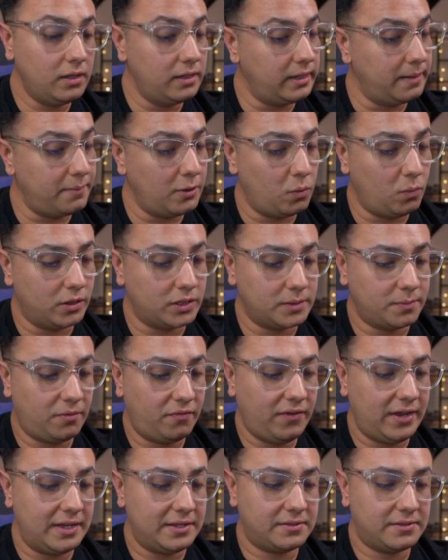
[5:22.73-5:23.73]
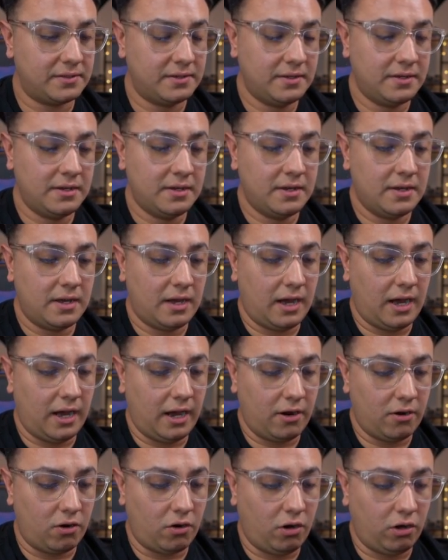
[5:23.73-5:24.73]
Limit once per phase.
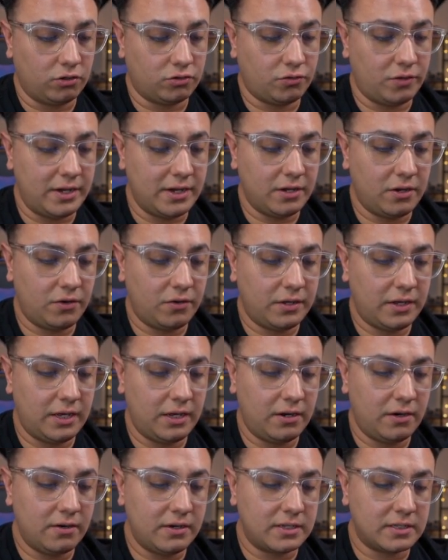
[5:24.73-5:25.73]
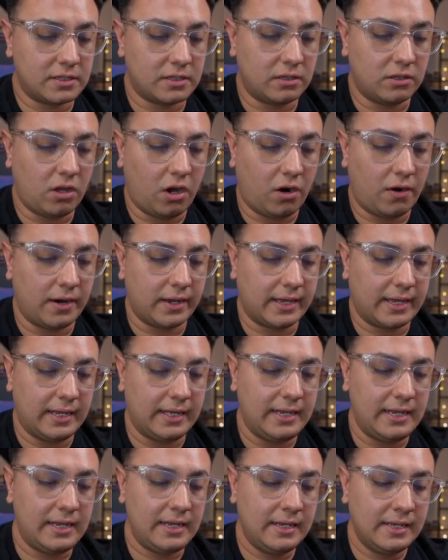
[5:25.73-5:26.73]
Her alter ego here is Laura
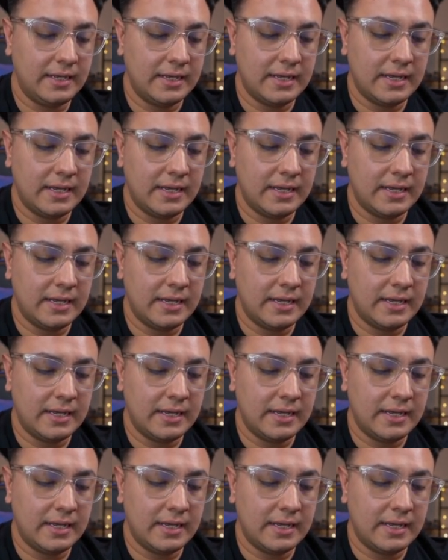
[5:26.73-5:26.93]
Kinney.